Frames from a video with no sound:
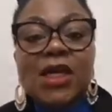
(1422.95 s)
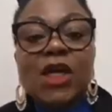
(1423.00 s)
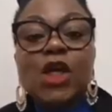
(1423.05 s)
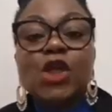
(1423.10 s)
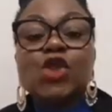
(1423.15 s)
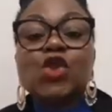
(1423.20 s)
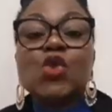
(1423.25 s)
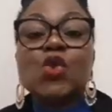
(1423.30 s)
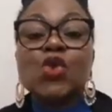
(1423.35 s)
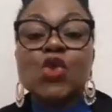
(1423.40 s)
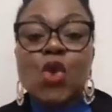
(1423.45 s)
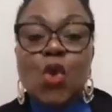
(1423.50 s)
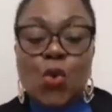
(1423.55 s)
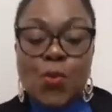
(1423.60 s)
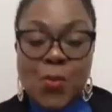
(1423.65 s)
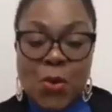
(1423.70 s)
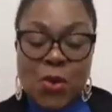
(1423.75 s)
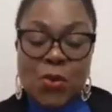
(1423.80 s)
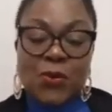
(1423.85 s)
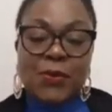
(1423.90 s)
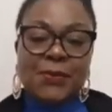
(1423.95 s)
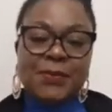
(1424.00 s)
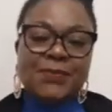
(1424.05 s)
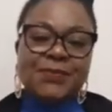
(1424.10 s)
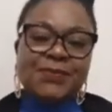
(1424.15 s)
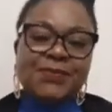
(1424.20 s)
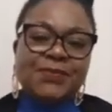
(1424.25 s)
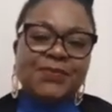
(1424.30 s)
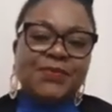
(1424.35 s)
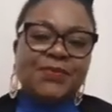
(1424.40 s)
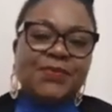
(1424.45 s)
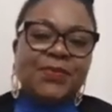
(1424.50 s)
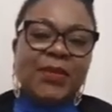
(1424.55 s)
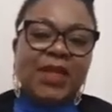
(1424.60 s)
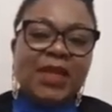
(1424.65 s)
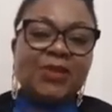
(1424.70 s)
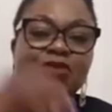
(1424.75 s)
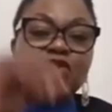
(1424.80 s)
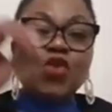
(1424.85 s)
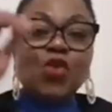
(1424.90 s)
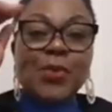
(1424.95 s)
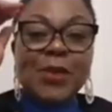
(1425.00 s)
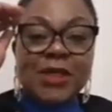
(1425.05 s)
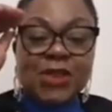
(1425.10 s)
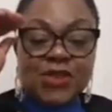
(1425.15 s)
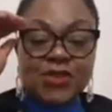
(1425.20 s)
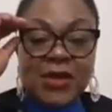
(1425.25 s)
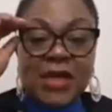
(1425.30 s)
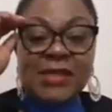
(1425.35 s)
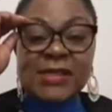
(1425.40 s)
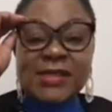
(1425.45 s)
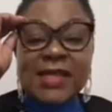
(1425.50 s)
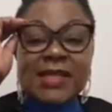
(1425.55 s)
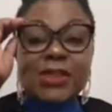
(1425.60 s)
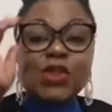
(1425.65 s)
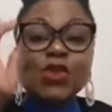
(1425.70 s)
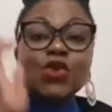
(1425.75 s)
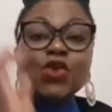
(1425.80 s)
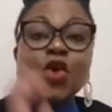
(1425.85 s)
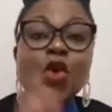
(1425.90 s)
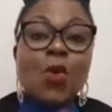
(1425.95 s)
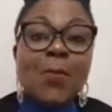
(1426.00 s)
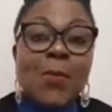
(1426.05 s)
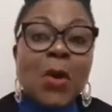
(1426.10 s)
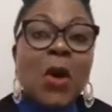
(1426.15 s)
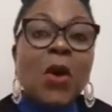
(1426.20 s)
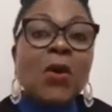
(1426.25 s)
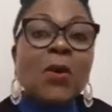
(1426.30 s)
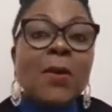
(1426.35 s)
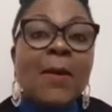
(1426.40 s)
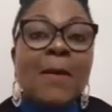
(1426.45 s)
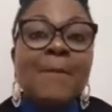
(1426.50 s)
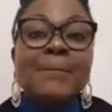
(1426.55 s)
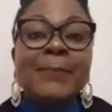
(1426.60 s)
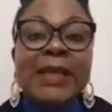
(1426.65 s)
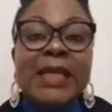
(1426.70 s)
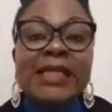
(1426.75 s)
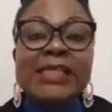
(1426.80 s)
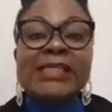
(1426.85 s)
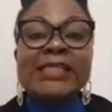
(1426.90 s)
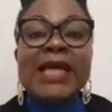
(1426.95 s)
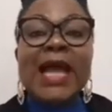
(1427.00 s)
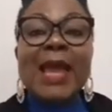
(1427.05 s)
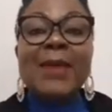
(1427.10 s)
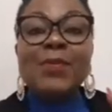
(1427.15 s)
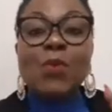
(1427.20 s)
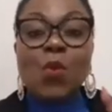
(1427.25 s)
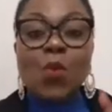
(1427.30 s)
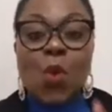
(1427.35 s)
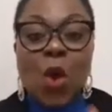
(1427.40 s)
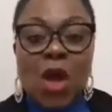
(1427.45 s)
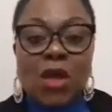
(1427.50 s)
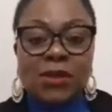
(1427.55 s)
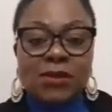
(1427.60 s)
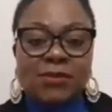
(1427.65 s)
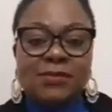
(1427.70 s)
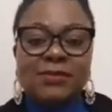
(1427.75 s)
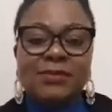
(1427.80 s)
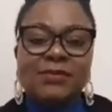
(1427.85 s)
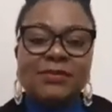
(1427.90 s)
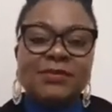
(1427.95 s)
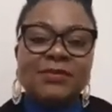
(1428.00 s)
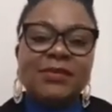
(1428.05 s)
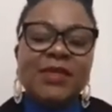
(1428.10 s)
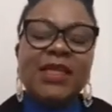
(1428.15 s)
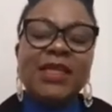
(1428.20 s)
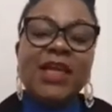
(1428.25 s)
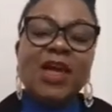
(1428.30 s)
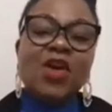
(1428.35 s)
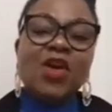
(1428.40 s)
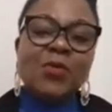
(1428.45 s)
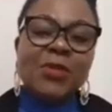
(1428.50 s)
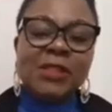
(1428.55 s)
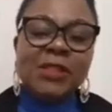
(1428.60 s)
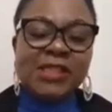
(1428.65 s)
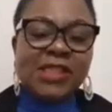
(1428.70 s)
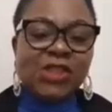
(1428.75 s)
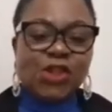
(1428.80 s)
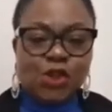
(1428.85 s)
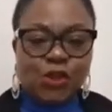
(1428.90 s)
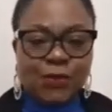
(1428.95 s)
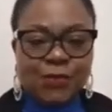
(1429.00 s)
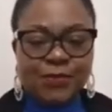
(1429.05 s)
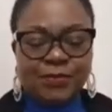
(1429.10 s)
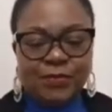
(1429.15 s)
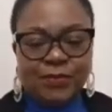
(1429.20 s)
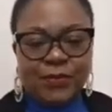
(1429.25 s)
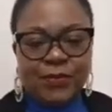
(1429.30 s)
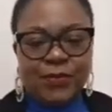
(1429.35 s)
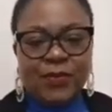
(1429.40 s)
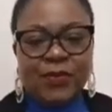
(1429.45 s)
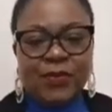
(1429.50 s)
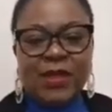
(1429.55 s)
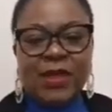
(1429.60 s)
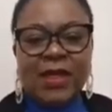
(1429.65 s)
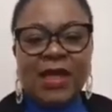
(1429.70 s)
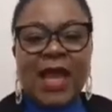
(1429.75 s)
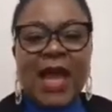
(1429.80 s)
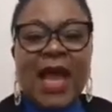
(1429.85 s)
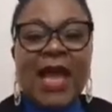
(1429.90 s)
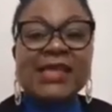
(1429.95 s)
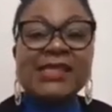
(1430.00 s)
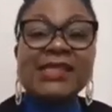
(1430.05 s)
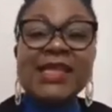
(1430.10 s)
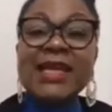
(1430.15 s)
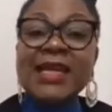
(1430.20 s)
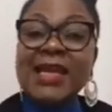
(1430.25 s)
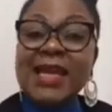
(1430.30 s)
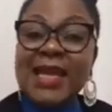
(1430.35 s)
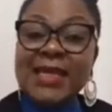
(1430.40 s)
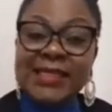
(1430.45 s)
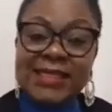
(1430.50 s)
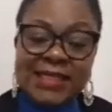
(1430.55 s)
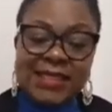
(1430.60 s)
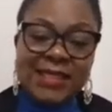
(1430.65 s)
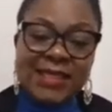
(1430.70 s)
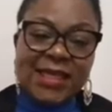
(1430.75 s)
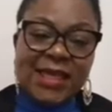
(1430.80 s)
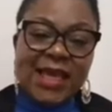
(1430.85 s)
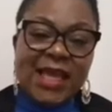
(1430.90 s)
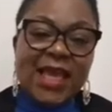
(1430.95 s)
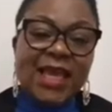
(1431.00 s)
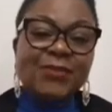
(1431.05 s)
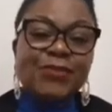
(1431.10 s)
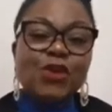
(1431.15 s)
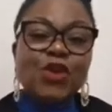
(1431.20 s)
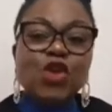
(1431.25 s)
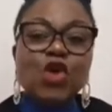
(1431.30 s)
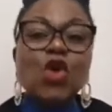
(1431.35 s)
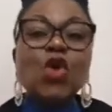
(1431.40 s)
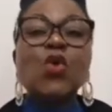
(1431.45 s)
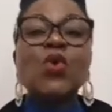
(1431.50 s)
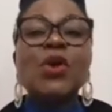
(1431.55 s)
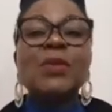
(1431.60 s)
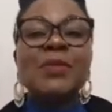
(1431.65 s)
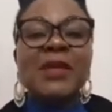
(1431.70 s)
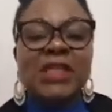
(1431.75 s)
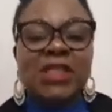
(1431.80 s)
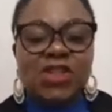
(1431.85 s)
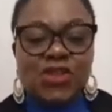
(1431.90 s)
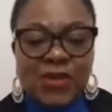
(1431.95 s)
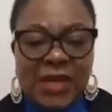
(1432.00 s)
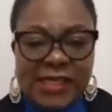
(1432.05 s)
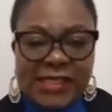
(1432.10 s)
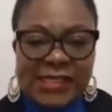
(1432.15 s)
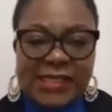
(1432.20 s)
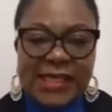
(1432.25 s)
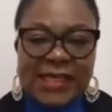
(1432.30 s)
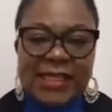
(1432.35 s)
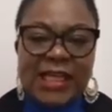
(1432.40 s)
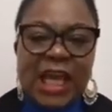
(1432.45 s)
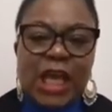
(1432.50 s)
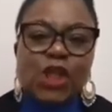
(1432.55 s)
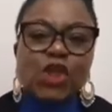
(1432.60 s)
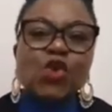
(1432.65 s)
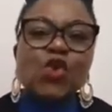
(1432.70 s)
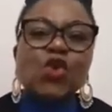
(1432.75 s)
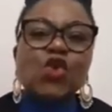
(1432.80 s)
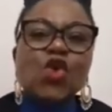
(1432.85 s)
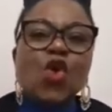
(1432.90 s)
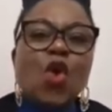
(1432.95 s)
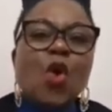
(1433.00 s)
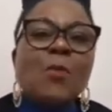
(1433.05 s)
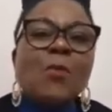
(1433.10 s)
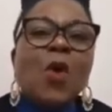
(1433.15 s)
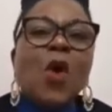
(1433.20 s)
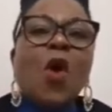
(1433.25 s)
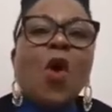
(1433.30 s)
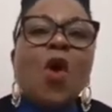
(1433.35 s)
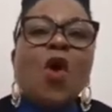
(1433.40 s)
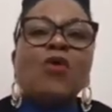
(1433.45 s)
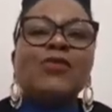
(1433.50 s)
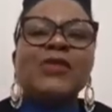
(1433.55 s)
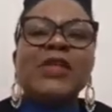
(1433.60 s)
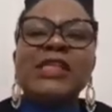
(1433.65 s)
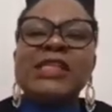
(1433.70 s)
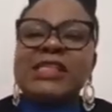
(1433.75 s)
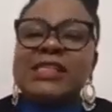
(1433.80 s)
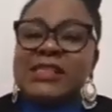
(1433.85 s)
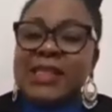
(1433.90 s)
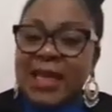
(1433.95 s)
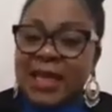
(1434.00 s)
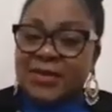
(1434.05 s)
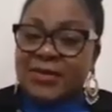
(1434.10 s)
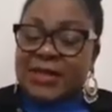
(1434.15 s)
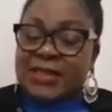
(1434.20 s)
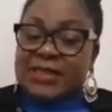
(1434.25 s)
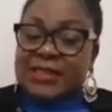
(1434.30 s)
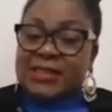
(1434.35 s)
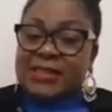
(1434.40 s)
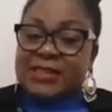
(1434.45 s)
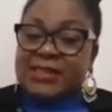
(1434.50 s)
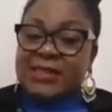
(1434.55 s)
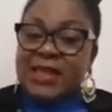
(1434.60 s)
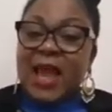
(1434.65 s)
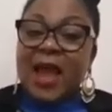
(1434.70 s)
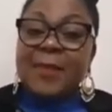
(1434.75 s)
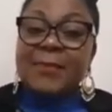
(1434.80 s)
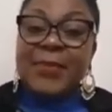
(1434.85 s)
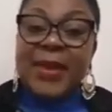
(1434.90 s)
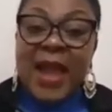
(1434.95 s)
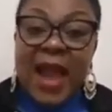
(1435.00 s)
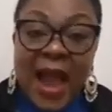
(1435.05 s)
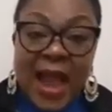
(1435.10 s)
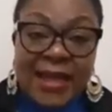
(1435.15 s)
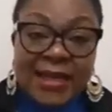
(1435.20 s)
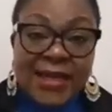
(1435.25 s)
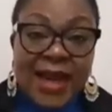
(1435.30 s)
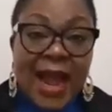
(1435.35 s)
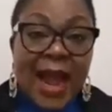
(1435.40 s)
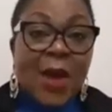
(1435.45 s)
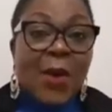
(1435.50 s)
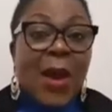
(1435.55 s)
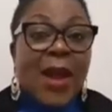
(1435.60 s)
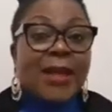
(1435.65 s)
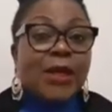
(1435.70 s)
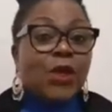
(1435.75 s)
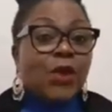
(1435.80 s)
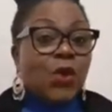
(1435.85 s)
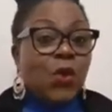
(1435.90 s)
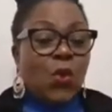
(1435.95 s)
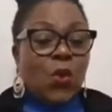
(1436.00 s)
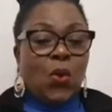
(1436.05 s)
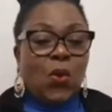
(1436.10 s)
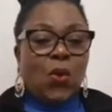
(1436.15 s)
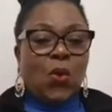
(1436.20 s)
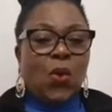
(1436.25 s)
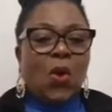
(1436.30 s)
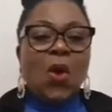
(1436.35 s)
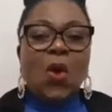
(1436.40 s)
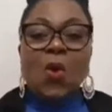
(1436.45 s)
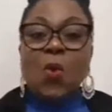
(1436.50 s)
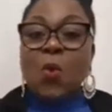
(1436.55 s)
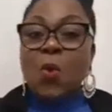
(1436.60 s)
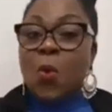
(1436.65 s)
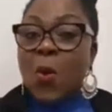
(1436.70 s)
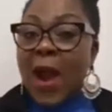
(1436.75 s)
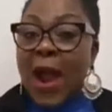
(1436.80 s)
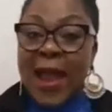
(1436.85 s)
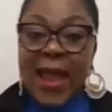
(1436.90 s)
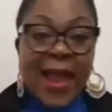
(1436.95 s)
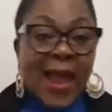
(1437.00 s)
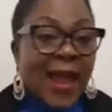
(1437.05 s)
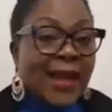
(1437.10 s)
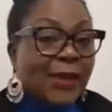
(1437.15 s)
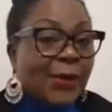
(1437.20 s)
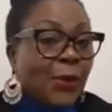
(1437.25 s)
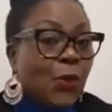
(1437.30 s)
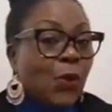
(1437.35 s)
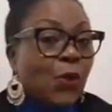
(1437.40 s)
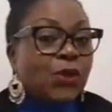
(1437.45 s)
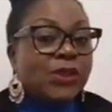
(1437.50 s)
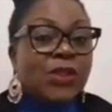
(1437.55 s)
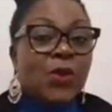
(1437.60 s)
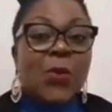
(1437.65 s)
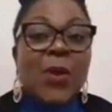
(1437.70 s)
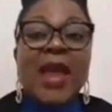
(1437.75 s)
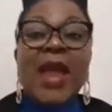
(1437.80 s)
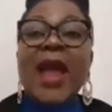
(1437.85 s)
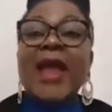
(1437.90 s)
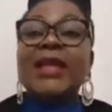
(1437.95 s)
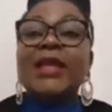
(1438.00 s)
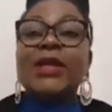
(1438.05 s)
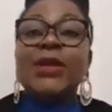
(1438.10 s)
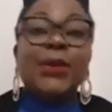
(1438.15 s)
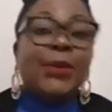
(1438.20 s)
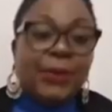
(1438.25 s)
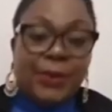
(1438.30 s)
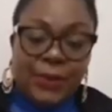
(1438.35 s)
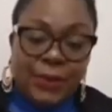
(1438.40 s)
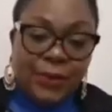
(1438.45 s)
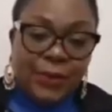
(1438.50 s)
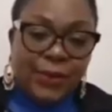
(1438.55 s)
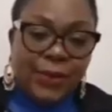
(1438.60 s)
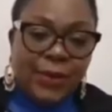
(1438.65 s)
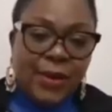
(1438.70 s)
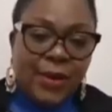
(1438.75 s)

to know more? If you'll be interested to know more, please type 1 in the comment section. As a lady, if you will be interested to know more of the secrets behind how I look, why I look the way I look,